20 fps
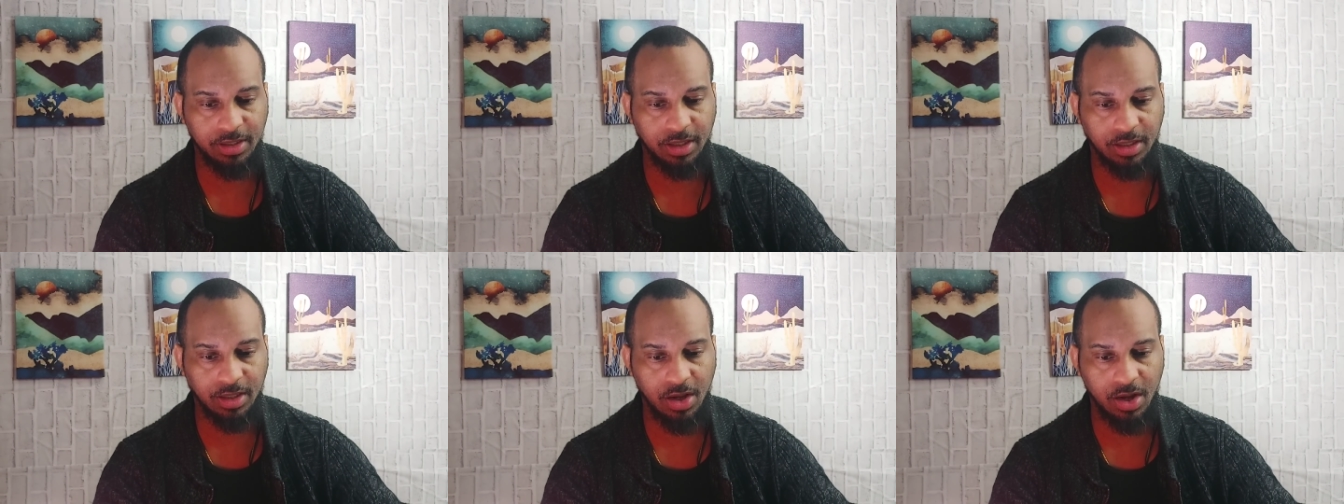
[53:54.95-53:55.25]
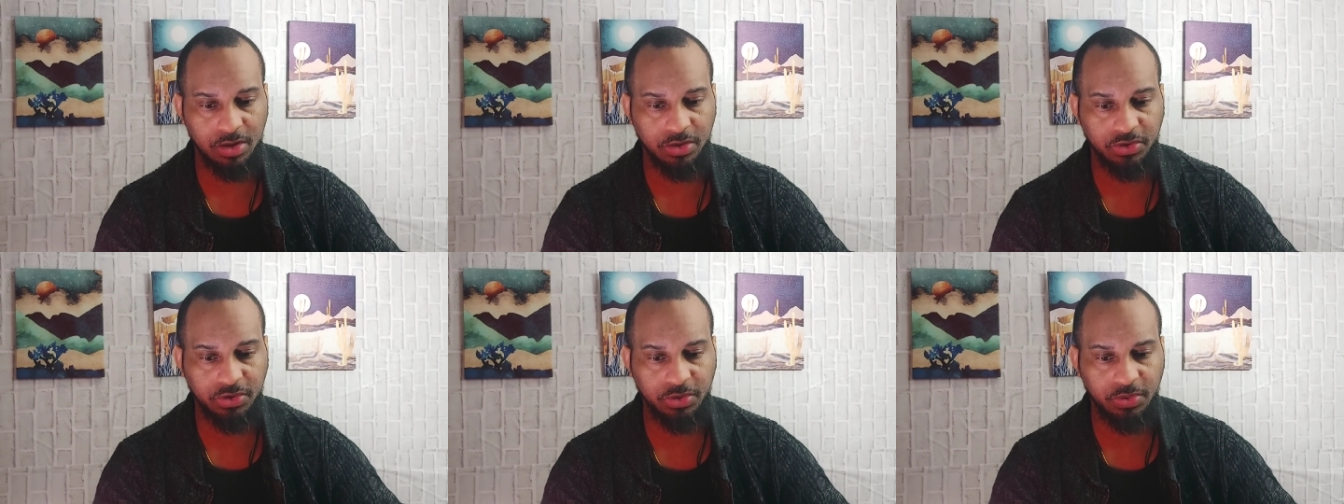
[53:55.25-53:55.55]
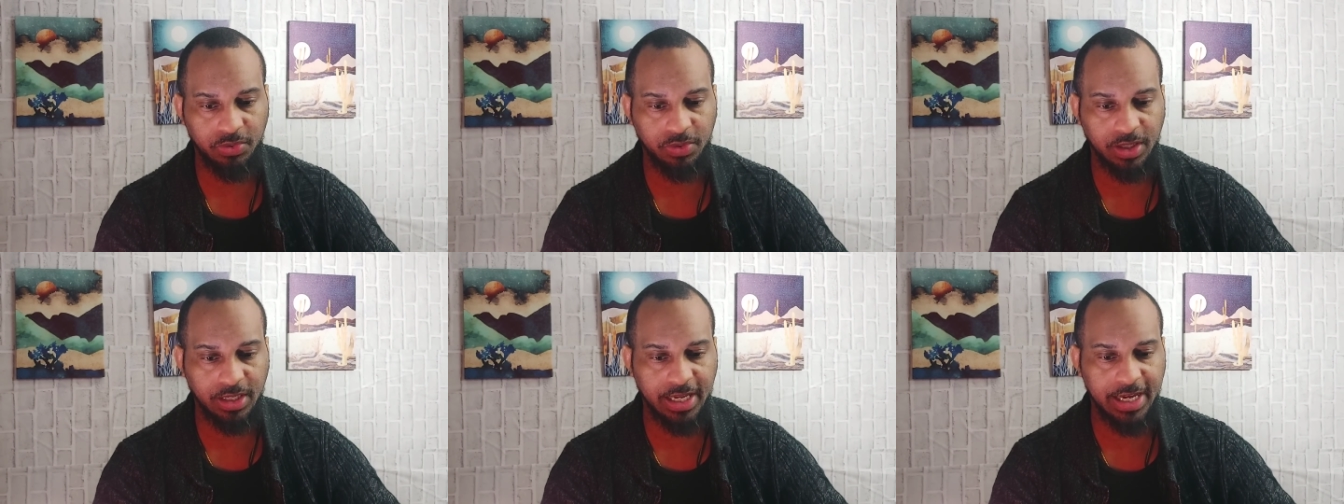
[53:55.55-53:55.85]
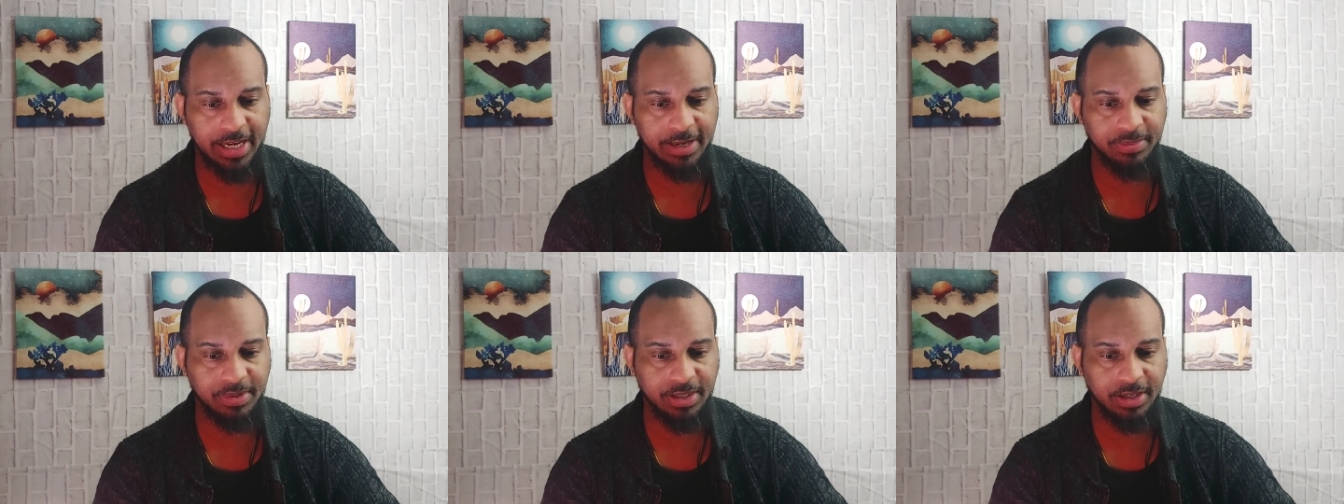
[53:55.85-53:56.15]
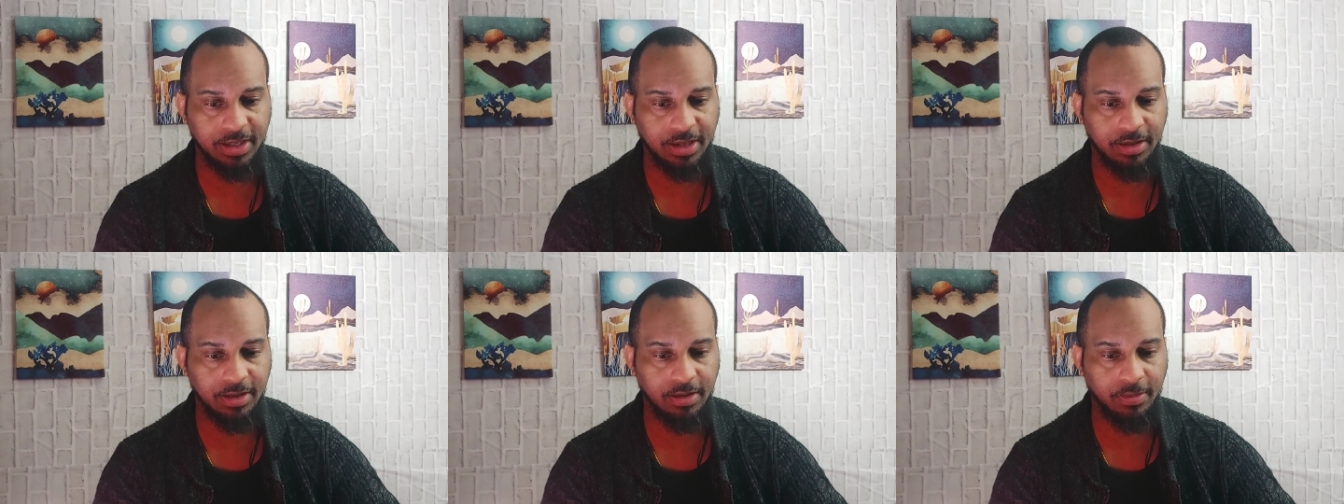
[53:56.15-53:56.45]
The lawsuit claims
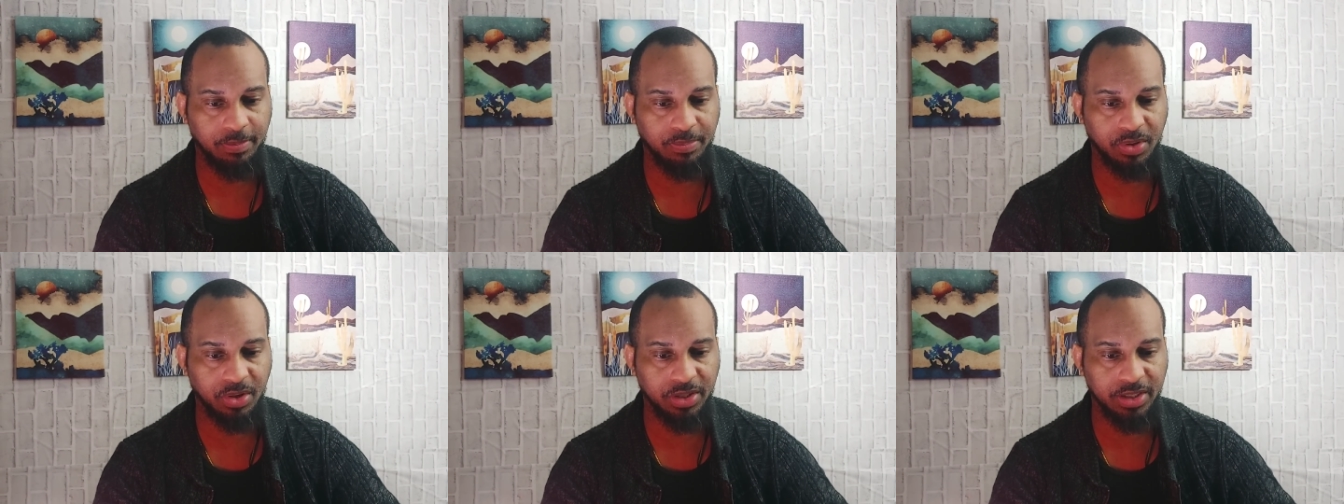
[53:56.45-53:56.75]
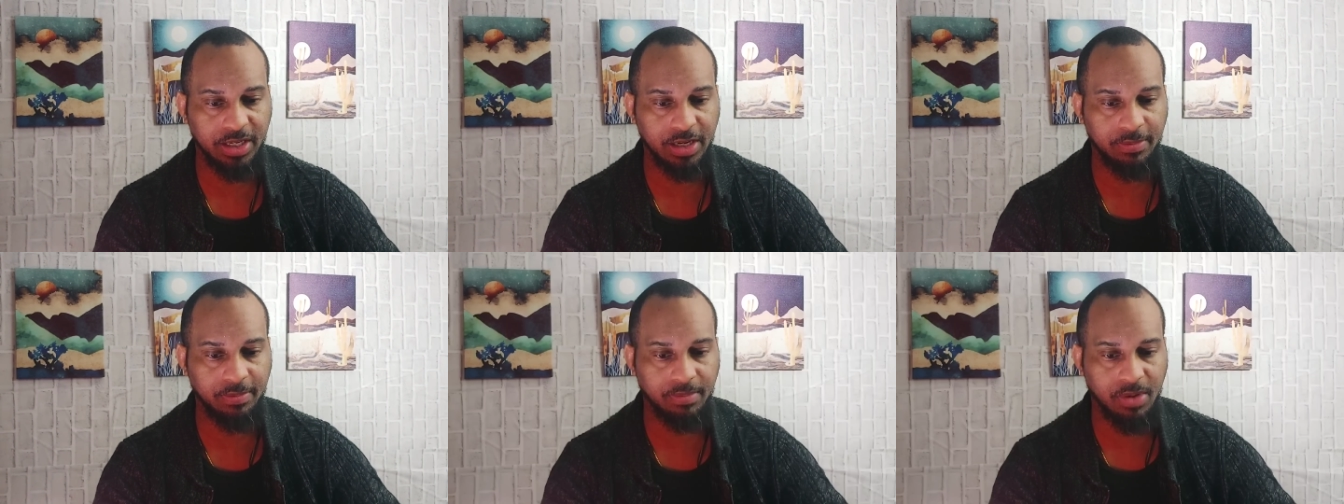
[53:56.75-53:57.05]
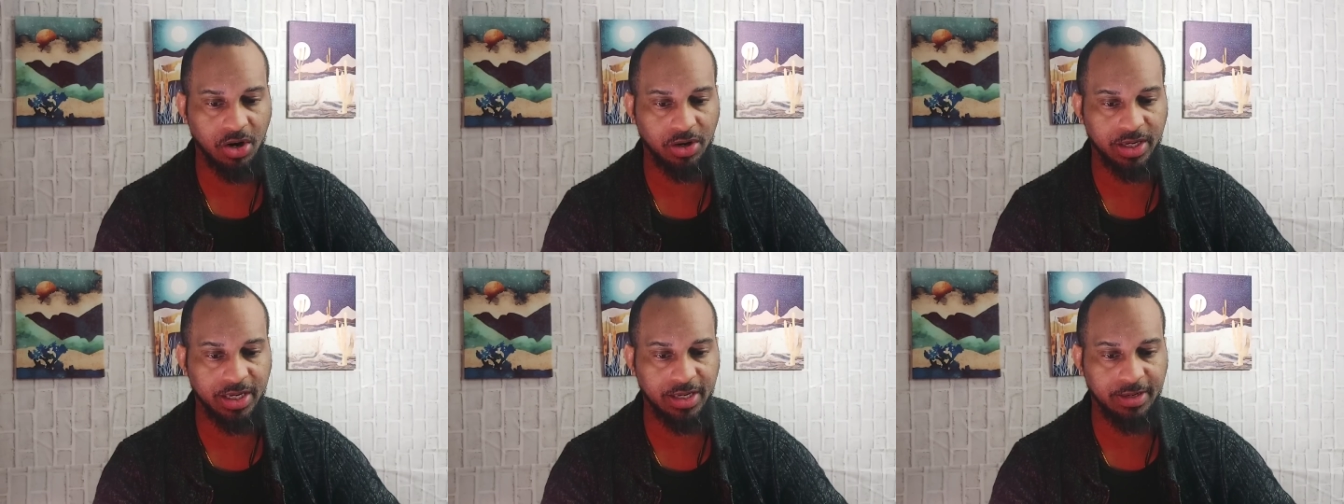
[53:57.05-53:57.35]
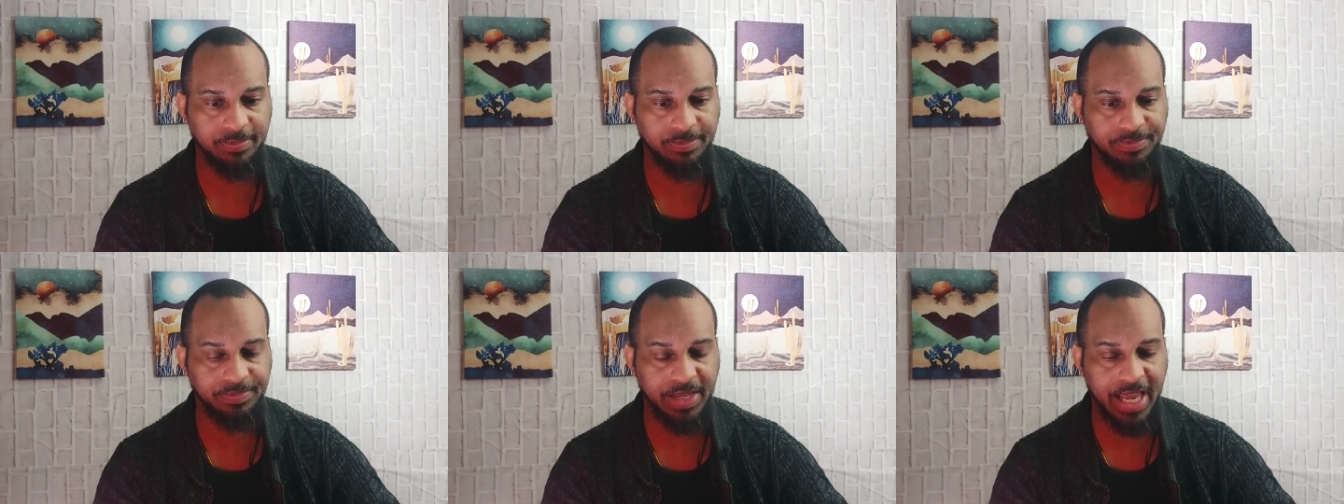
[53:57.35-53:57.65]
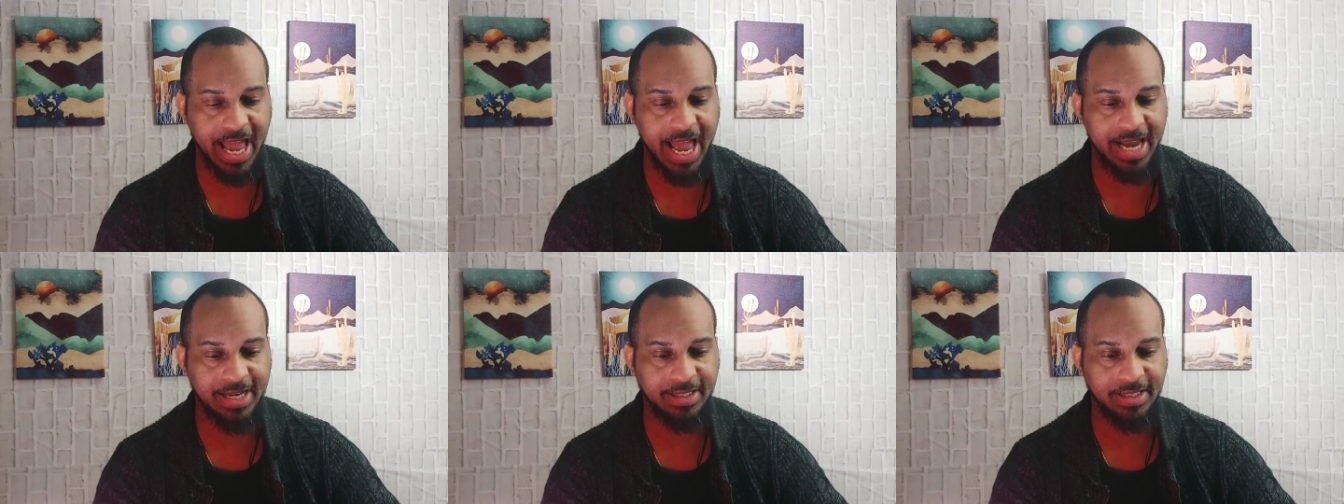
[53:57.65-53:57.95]
the, the bullion market
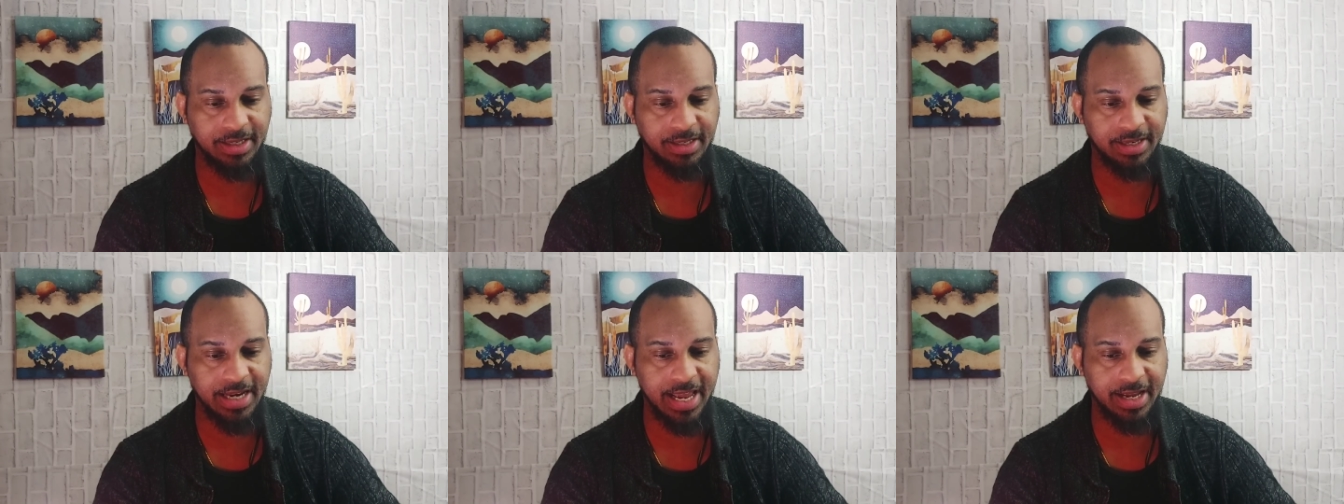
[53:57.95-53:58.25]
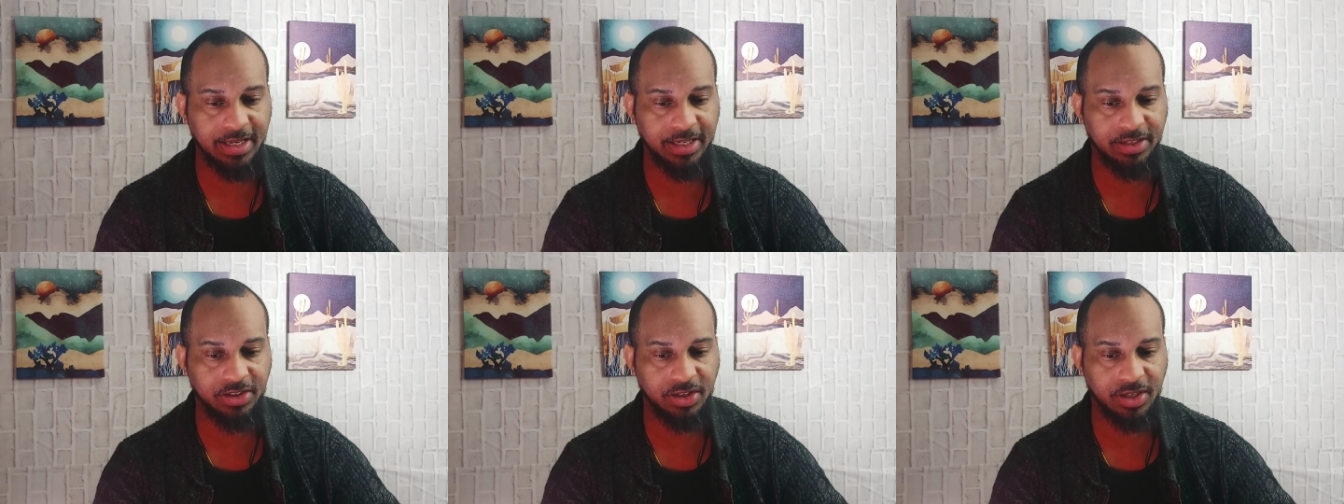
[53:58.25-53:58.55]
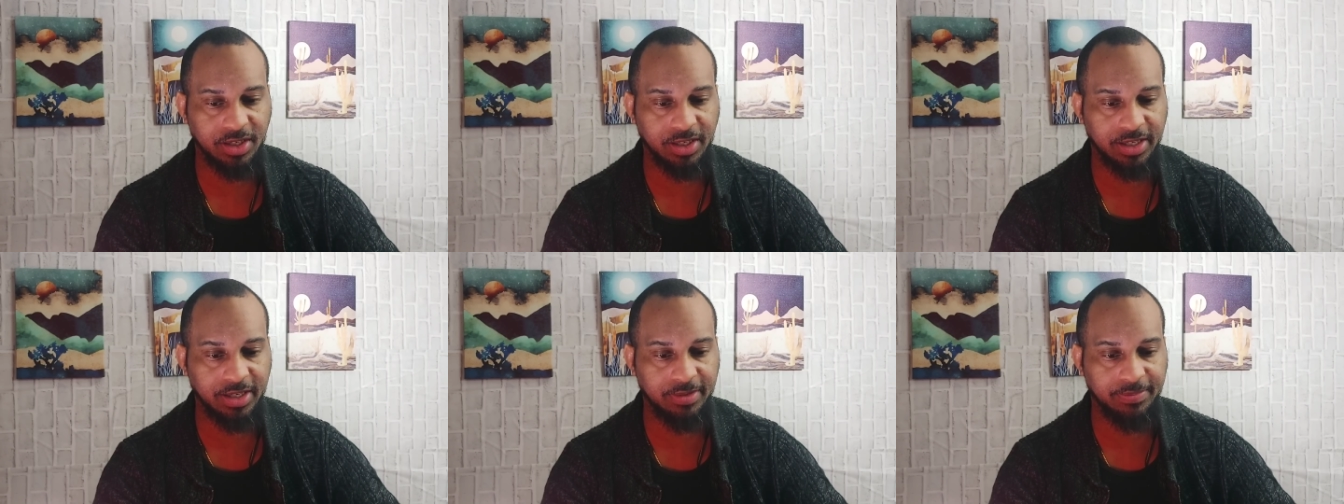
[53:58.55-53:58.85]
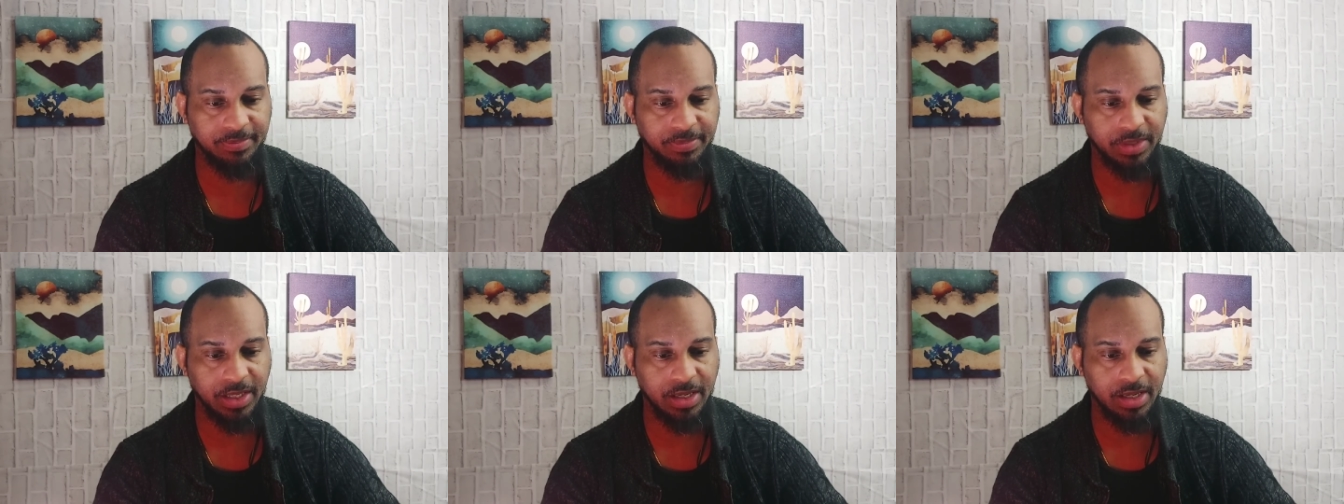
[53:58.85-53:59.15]
acted negligently